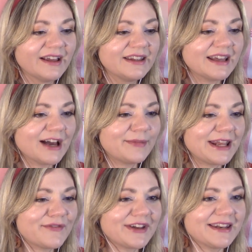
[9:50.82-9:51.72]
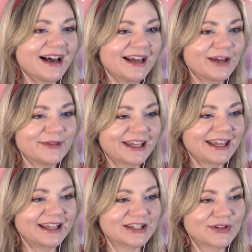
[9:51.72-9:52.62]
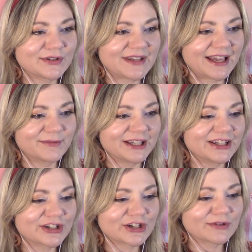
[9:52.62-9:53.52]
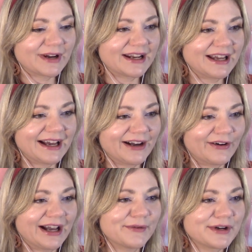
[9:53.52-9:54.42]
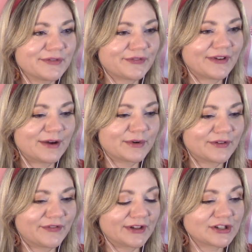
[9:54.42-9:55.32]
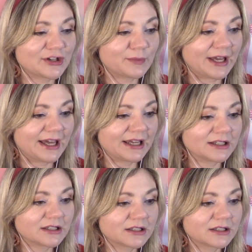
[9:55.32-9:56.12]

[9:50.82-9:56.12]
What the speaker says: Yeah, but even Nanami can't do damage right now. I wouldn't feel too bad.